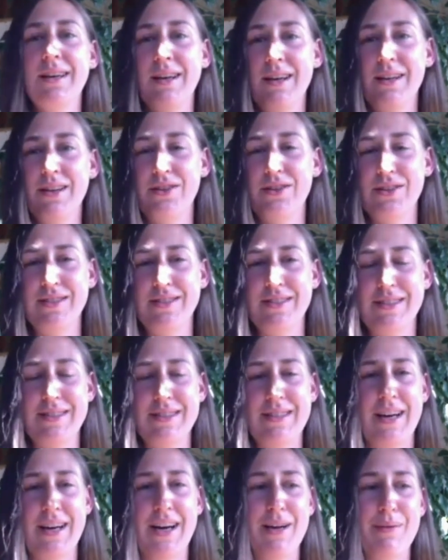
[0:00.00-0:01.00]
There is a
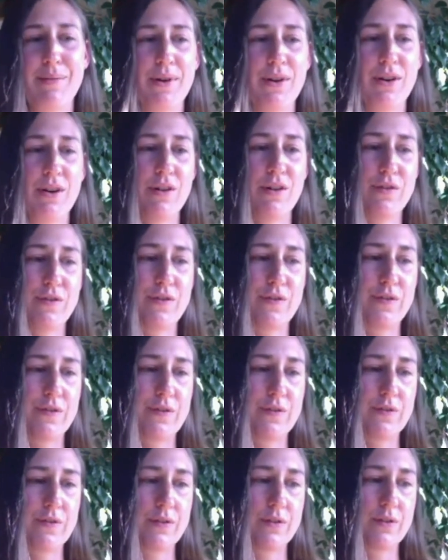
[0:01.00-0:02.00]
time of
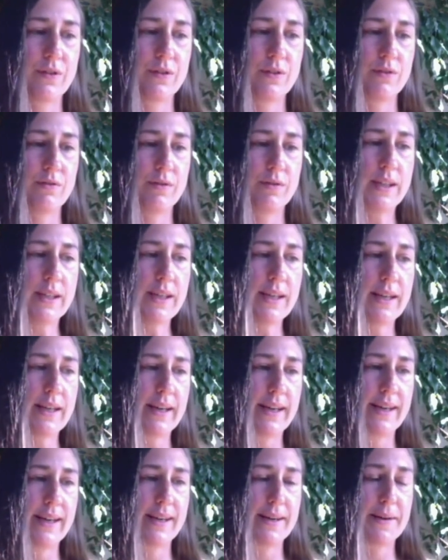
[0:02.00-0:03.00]
really
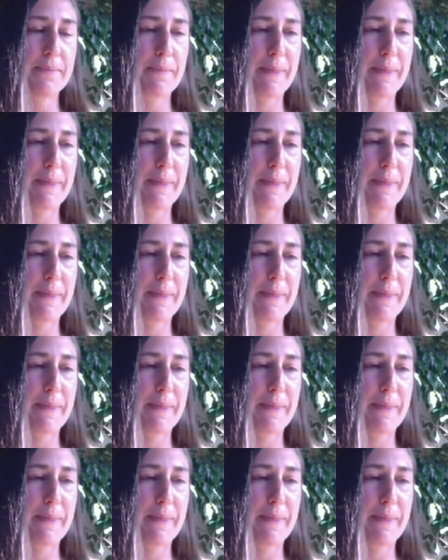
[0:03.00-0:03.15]
like,